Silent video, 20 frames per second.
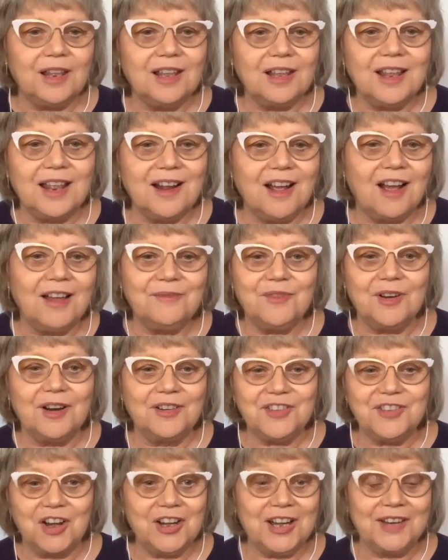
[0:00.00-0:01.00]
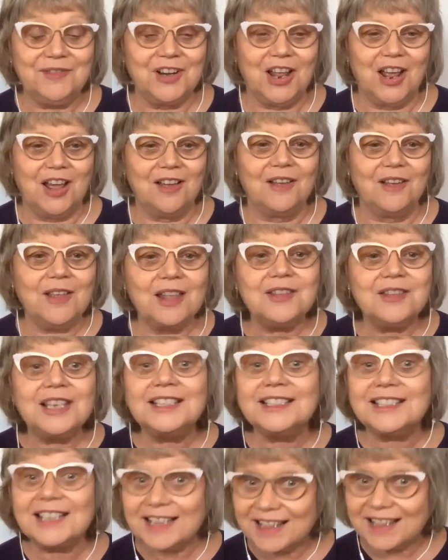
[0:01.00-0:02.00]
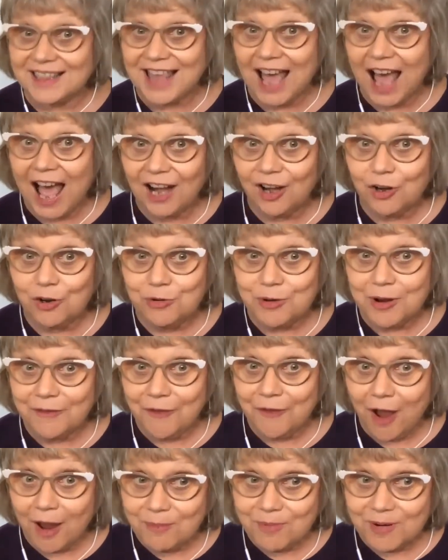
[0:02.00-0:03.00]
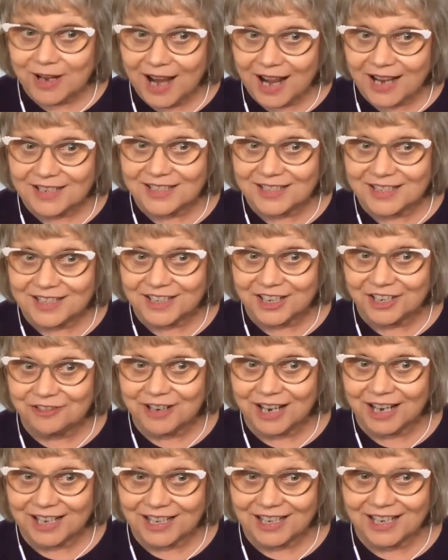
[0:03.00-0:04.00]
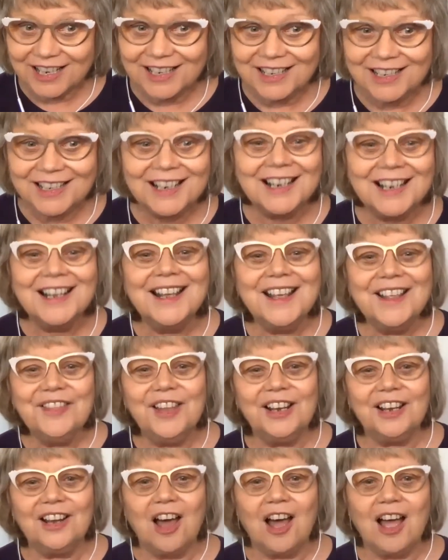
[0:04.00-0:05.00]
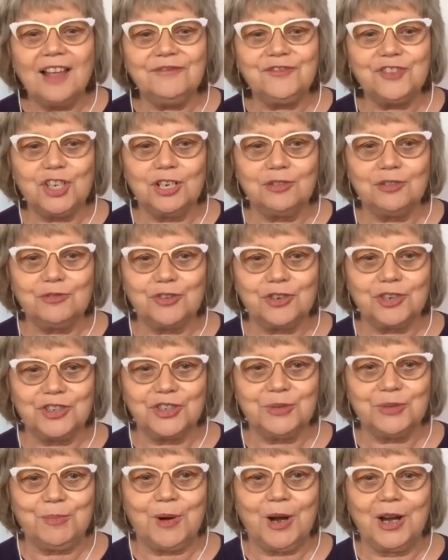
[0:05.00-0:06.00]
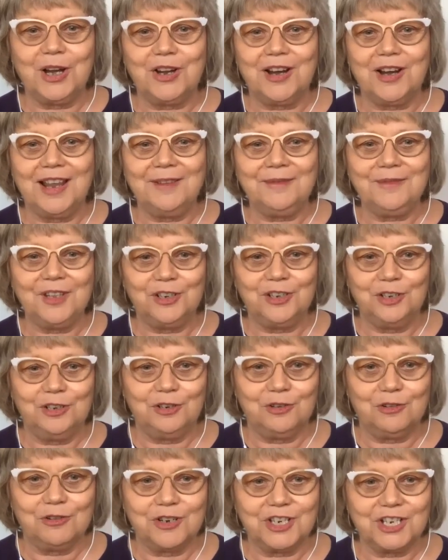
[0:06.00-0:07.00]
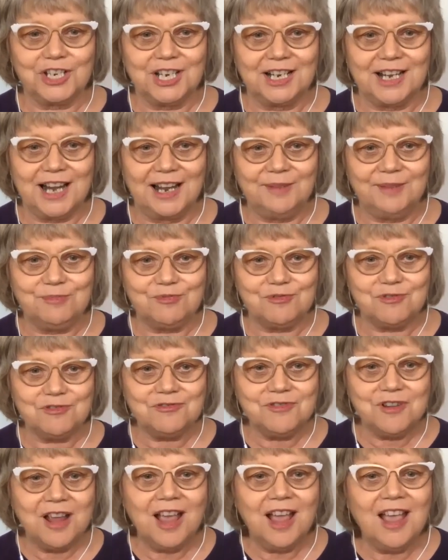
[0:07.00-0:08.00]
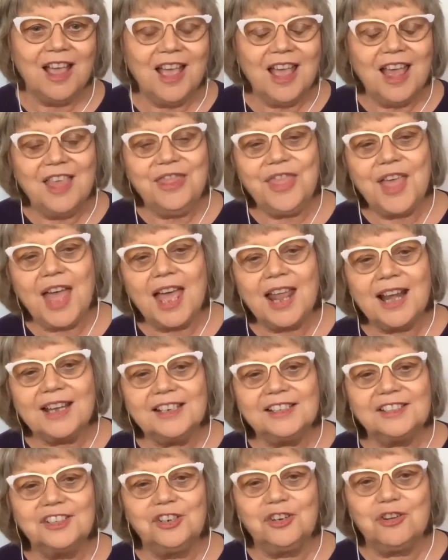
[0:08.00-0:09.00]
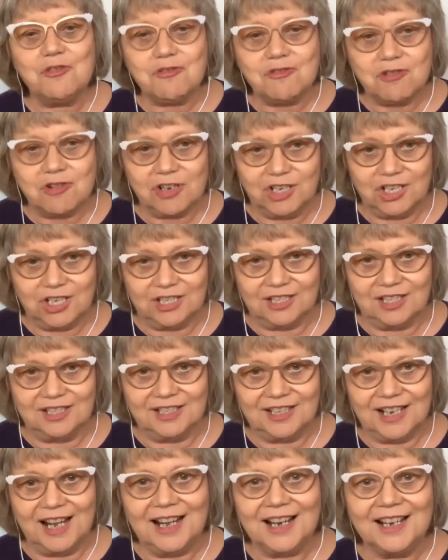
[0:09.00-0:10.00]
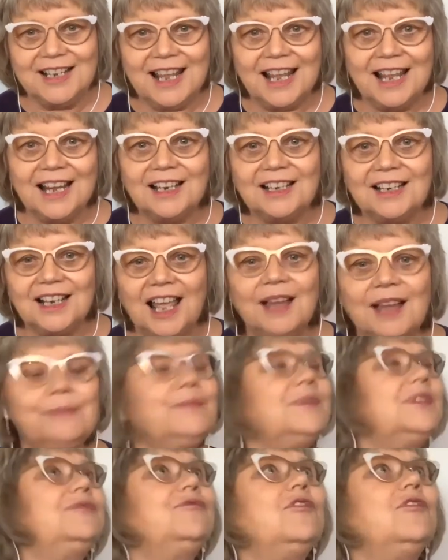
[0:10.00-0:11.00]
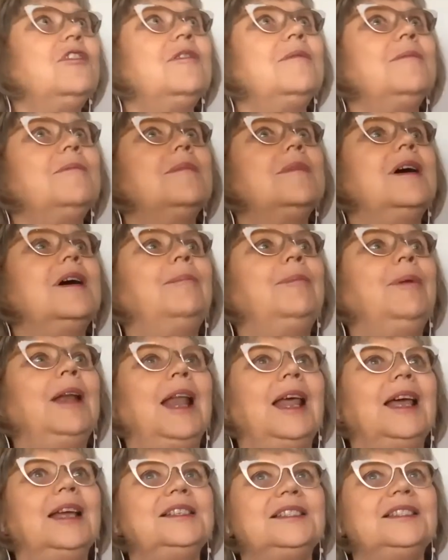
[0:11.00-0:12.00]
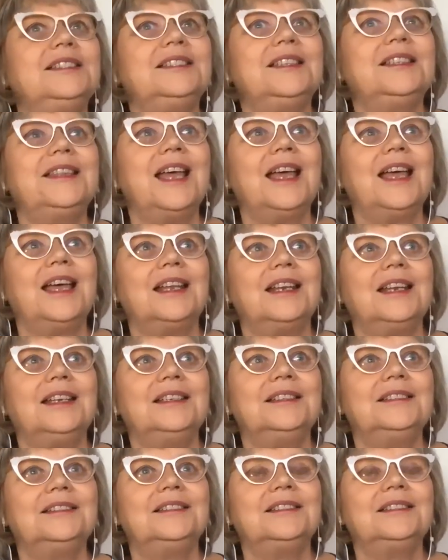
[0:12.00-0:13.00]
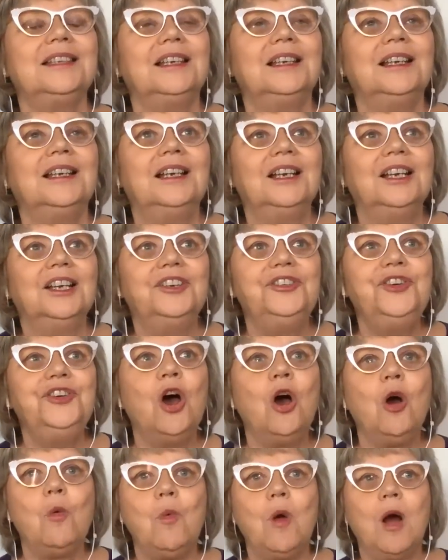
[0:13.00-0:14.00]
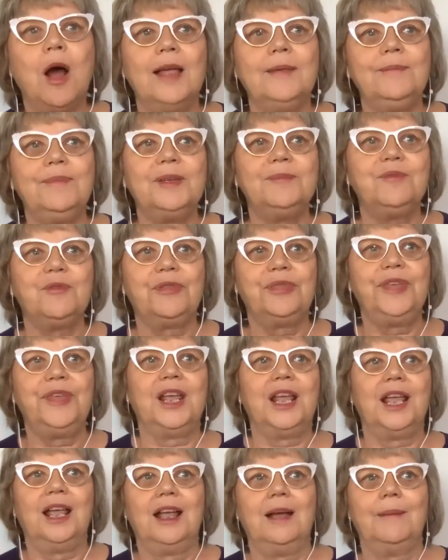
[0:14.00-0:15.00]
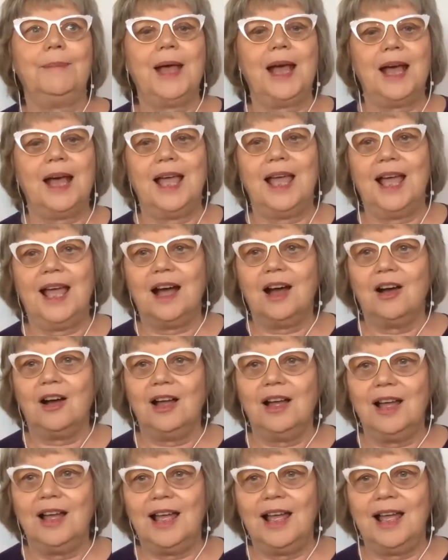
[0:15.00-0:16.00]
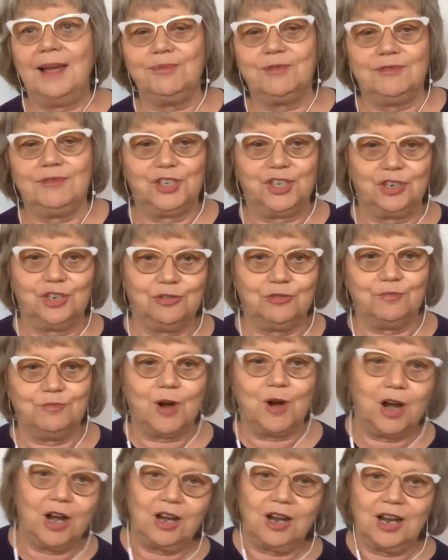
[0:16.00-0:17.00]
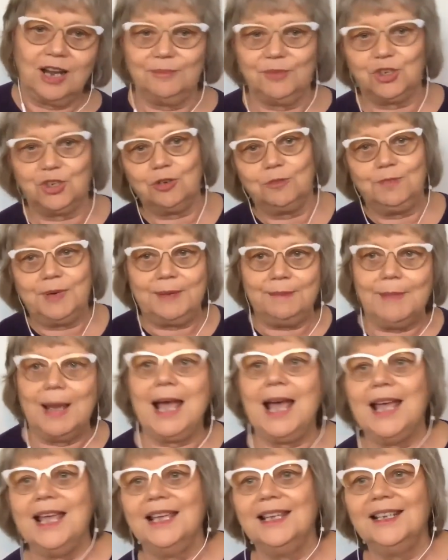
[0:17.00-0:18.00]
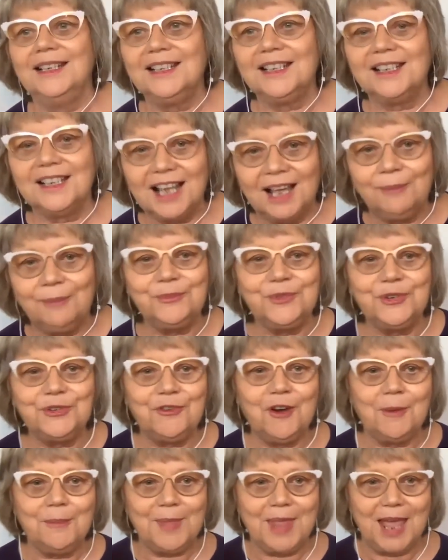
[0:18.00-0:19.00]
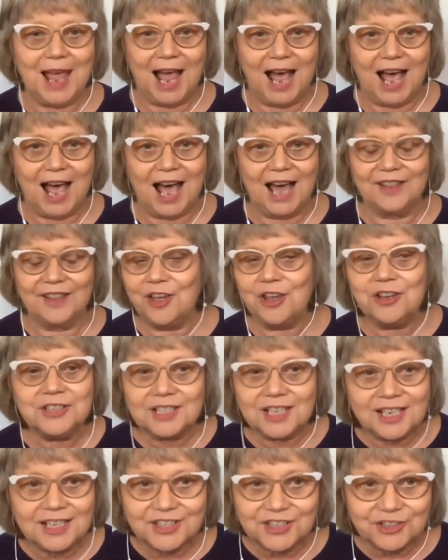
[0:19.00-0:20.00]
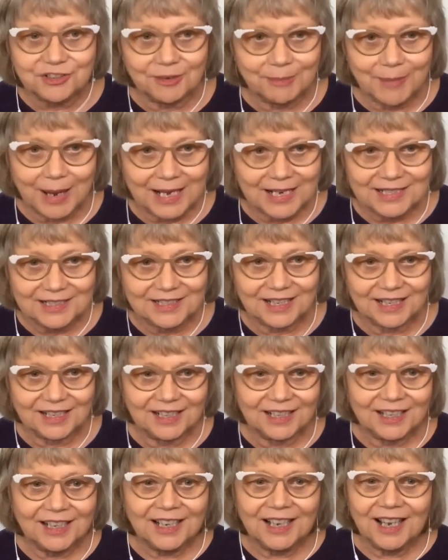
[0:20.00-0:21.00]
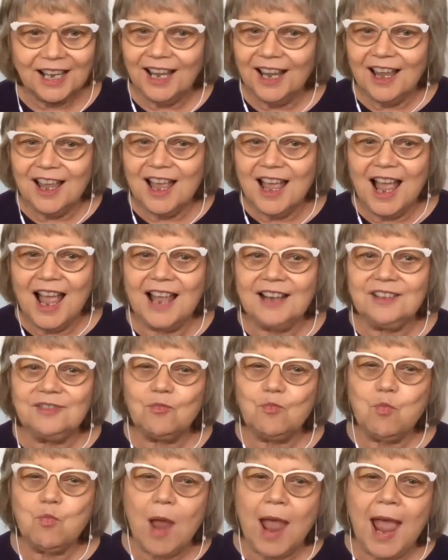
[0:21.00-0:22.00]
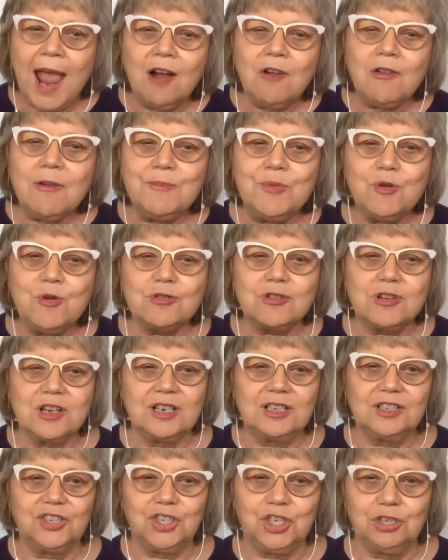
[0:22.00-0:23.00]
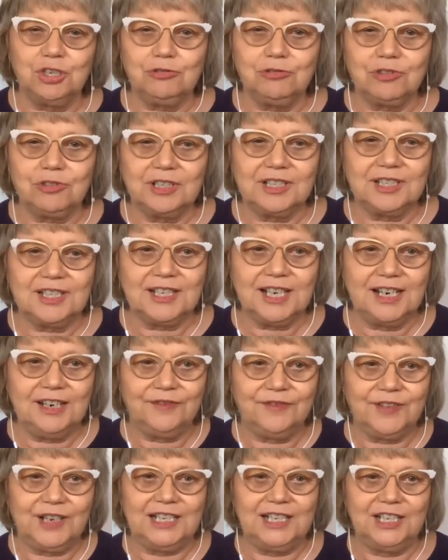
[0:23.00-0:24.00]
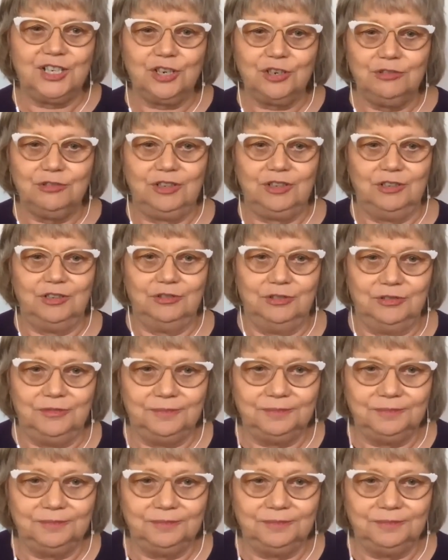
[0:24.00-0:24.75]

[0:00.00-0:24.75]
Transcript: I, I don't even know. Uh, is it Thalu? Have I pronounced it correctly? The live children's program that you launched in April. That is gorgeous. And again, it comes from a place that is not white people thinking about how Aboriginal programs should be made. It comes from the heart. Those kids are amazing. And how important is children's TV to you?